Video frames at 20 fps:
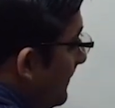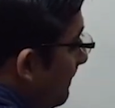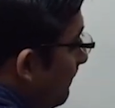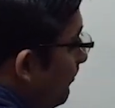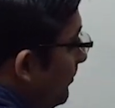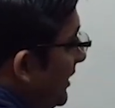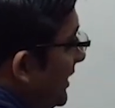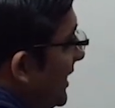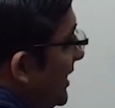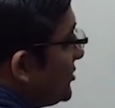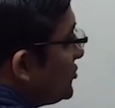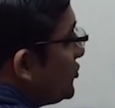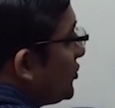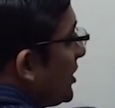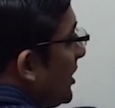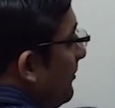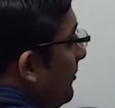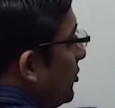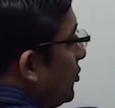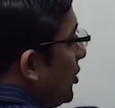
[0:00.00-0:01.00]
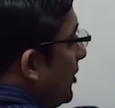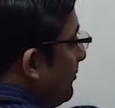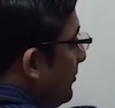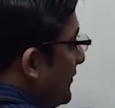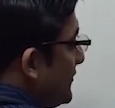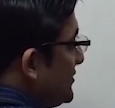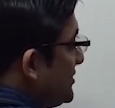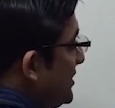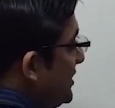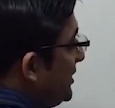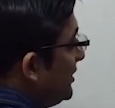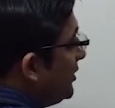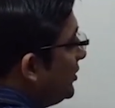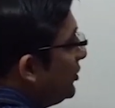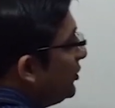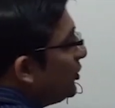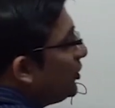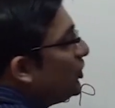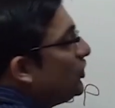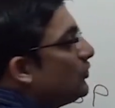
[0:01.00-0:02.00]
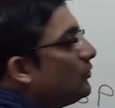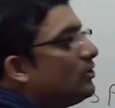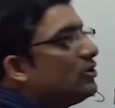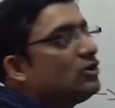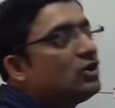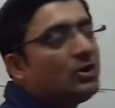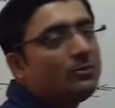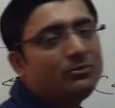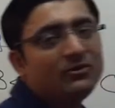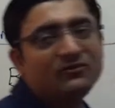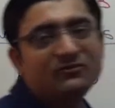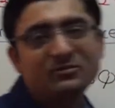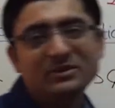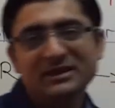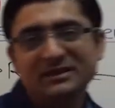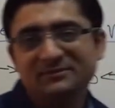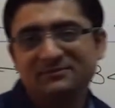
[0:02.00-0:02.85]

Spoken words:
P has to come on top of C, Q on top of P.